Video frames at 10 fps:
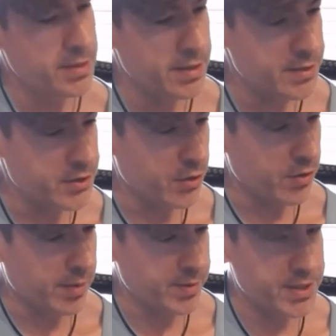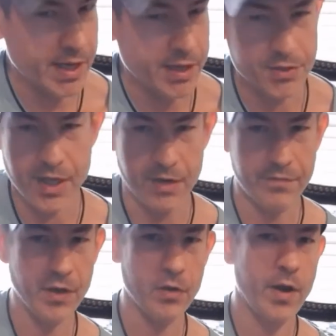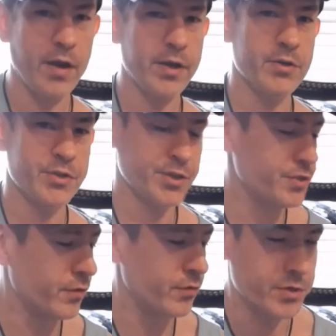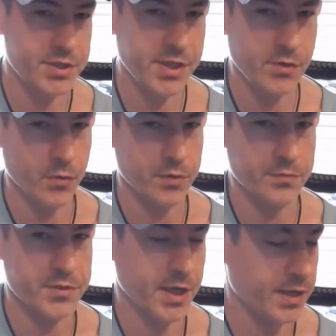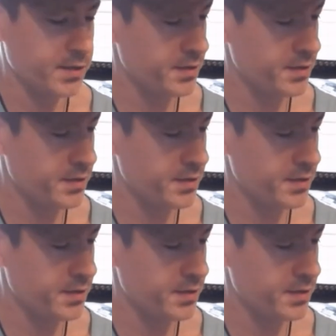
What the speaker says: so I'm going to take and just kind of fiddle around here just over a C chord for a second.